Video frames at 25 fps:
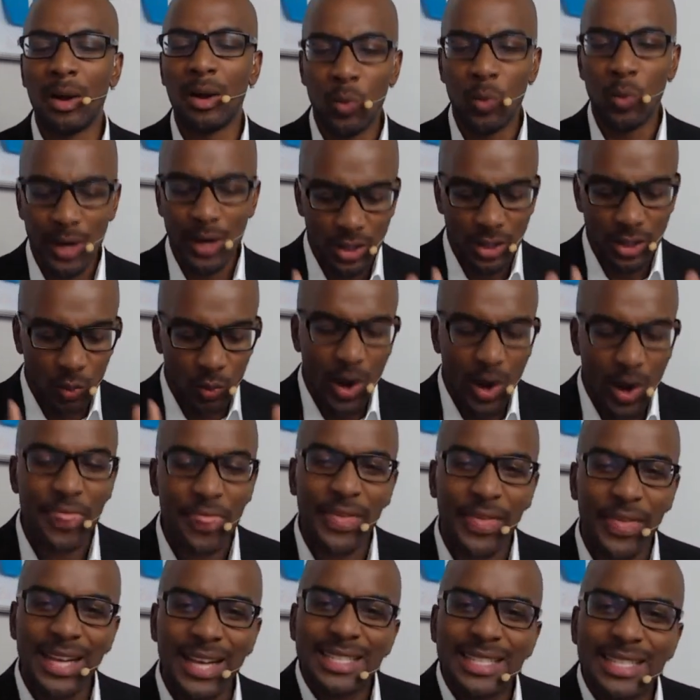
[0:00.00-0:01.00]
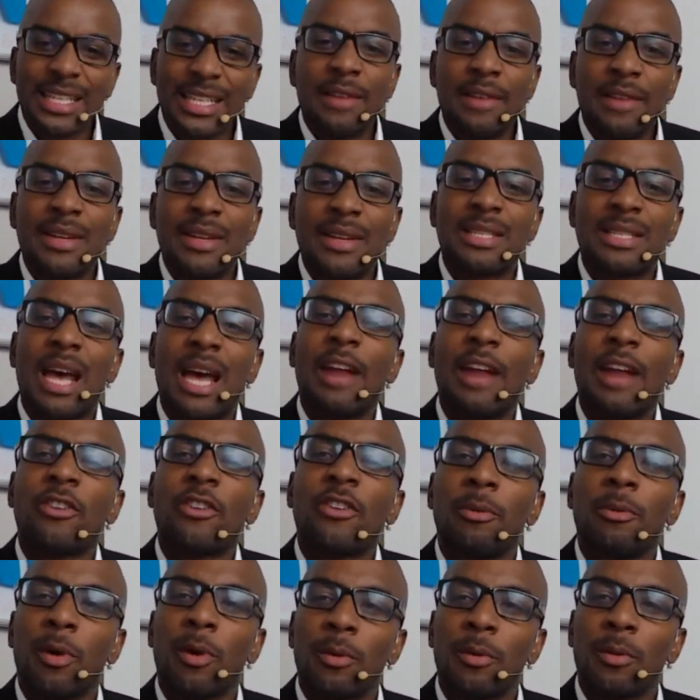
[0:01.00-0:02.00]
It's one thing to live inside of your
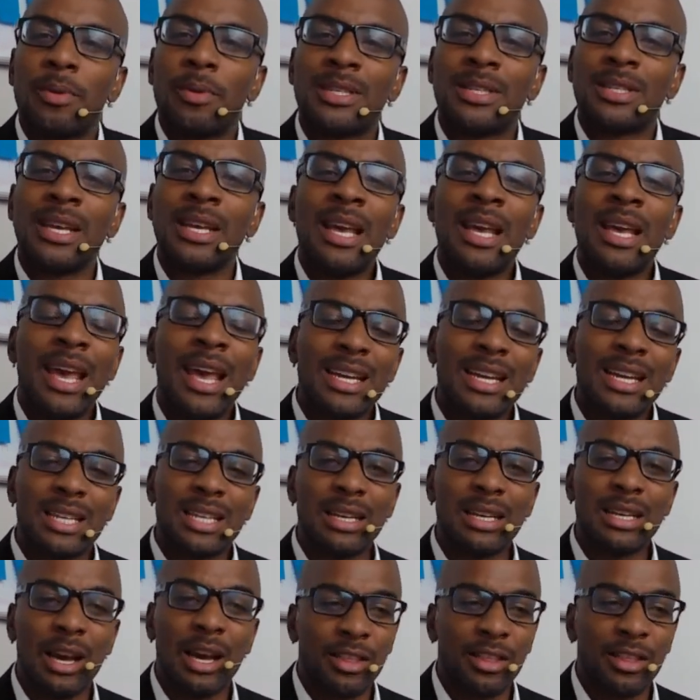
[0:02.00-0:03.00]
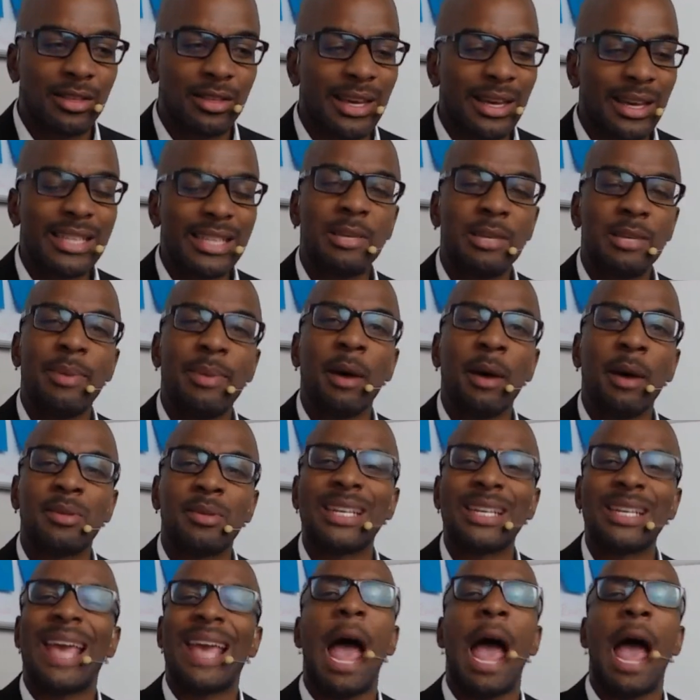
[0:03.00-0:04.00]
purpose. It's another thing to be able to
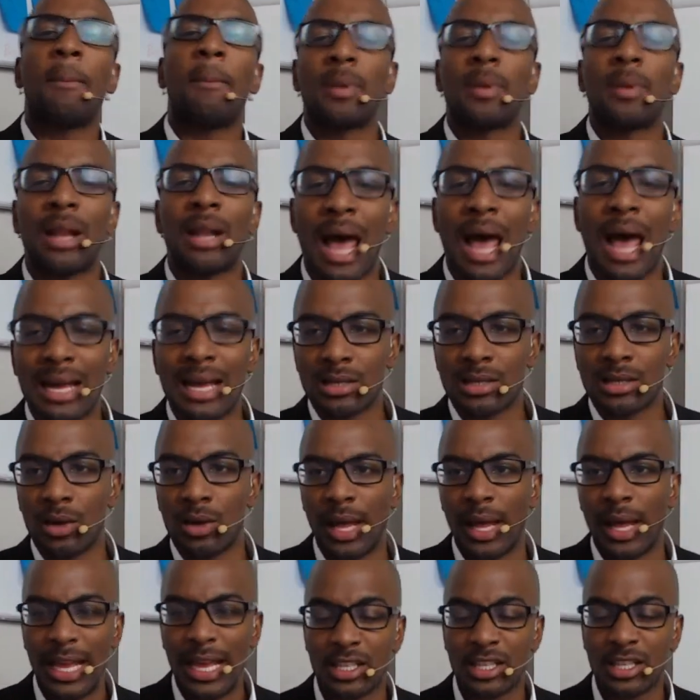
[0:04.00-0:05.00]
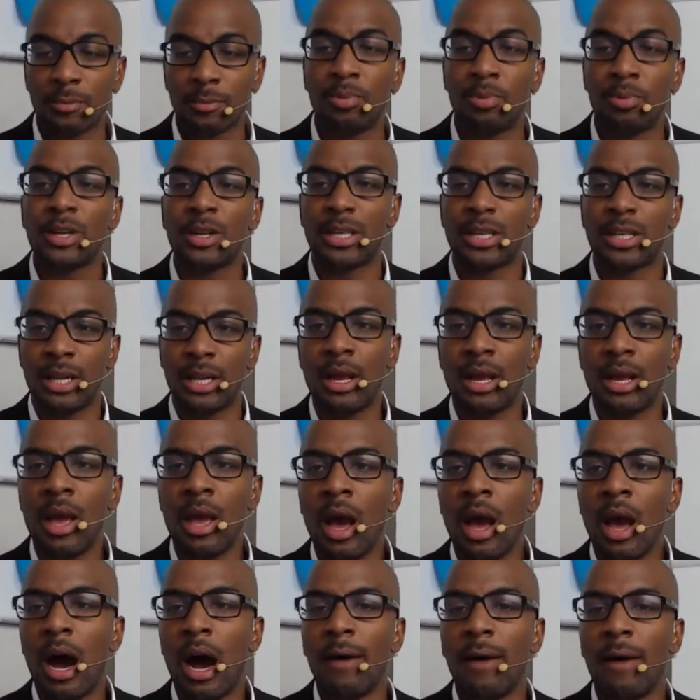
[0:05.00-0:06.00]
capitalize on it and to push it
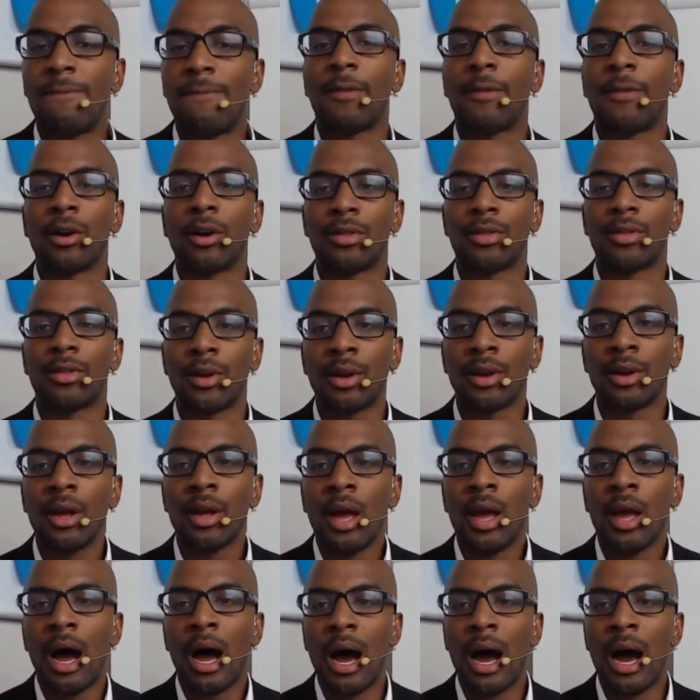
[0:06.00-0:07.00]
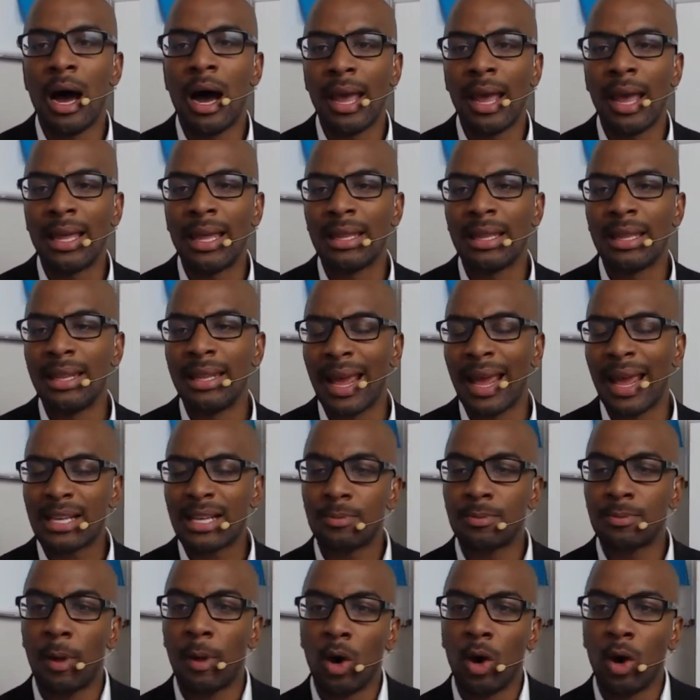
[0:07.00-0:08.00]
further. And the
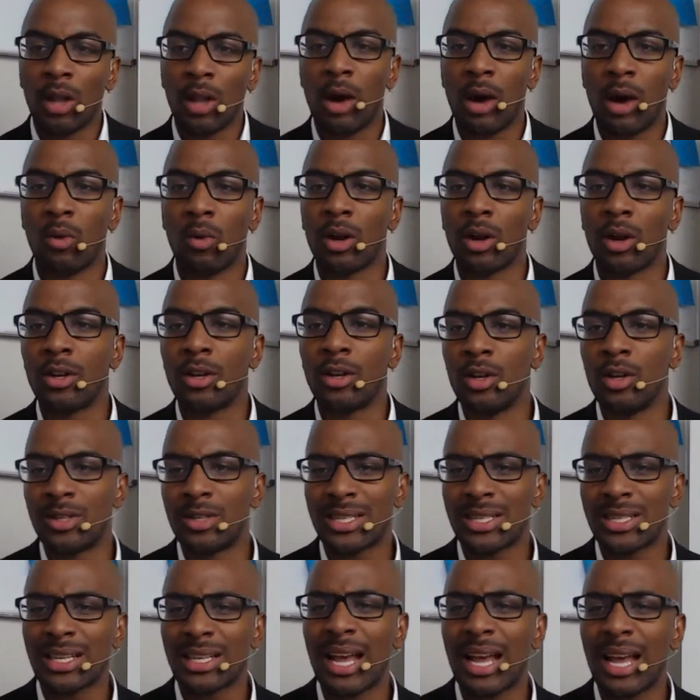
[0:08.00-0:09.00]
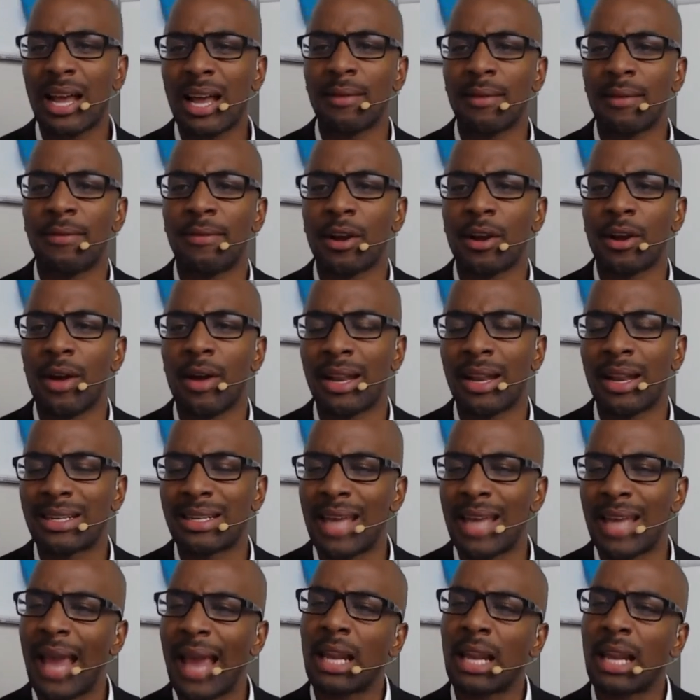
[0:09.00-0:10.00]
next poll I want to do, just to kind of figure out
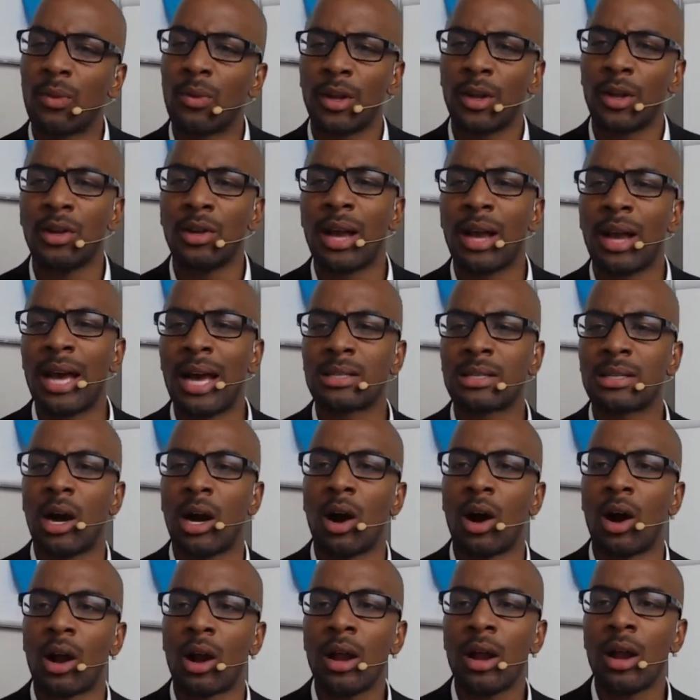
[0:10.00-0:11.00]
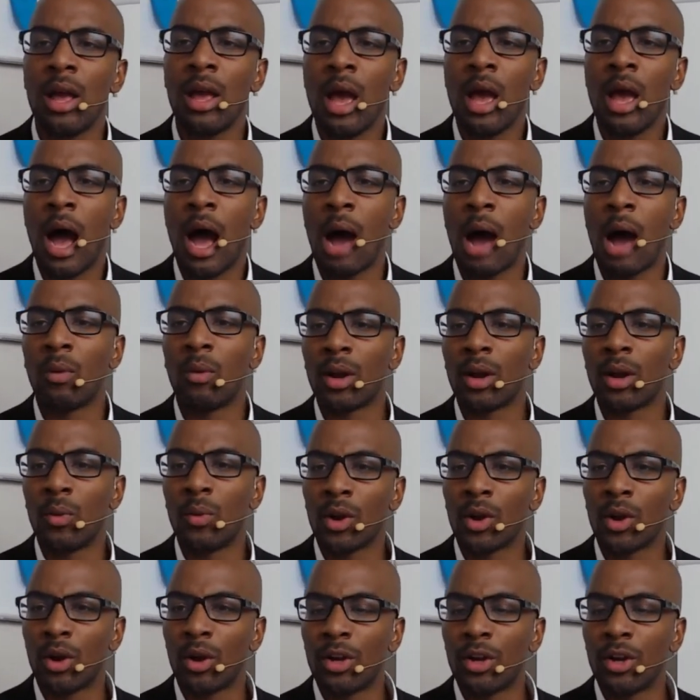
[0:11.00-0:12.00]
exactly where you guys are, we're
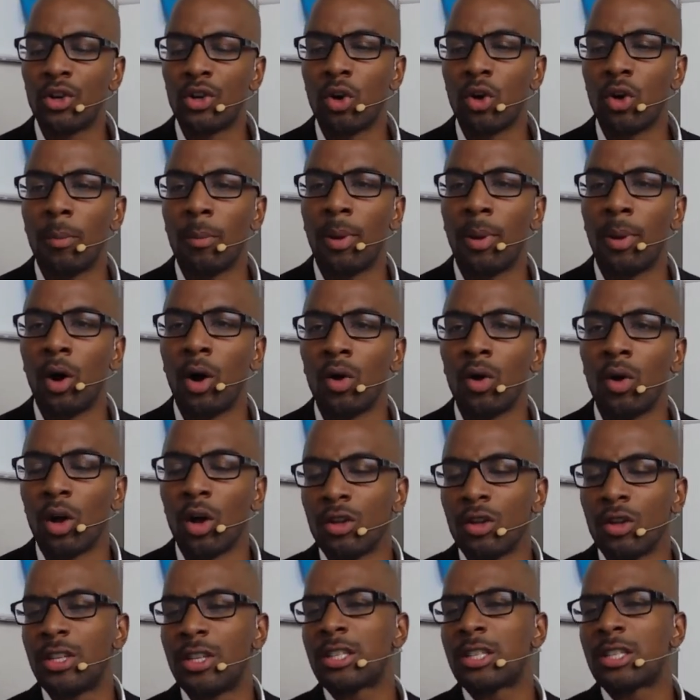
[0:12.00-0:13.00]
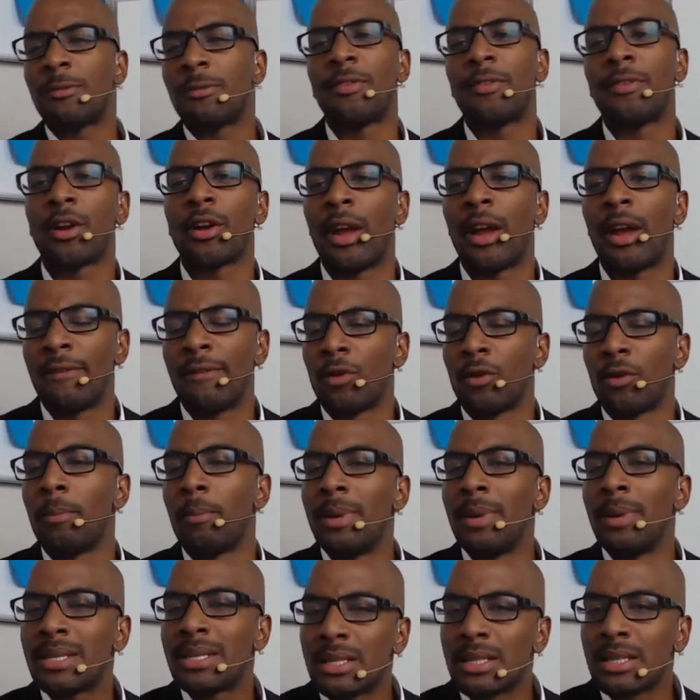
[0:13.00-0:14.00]
going to do a poll on just to figure out if you're a
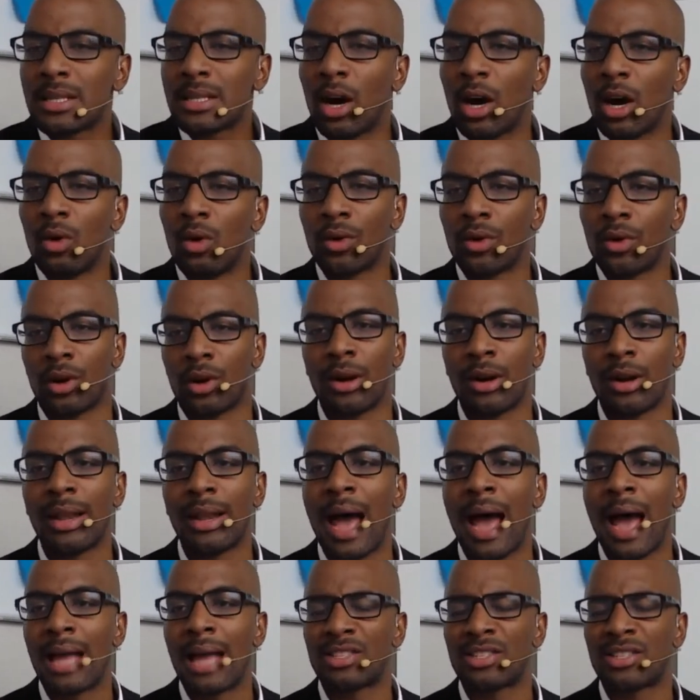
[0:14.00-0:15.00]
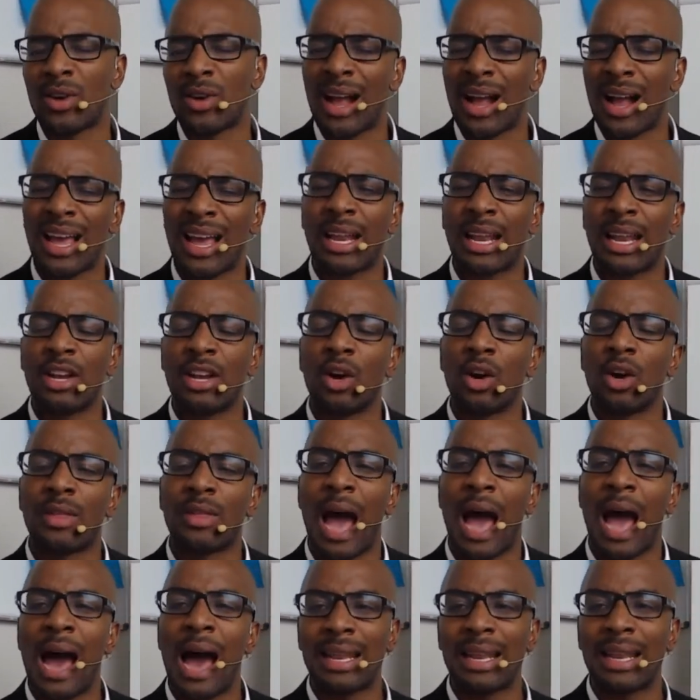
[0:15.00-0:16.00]
business owner or not. So I kind of know the
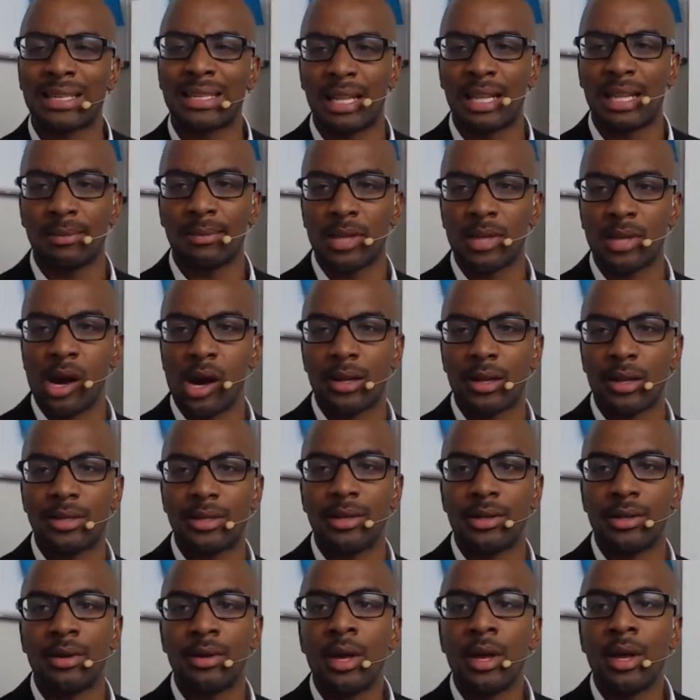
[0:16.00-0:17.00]
audience that I'm talking to.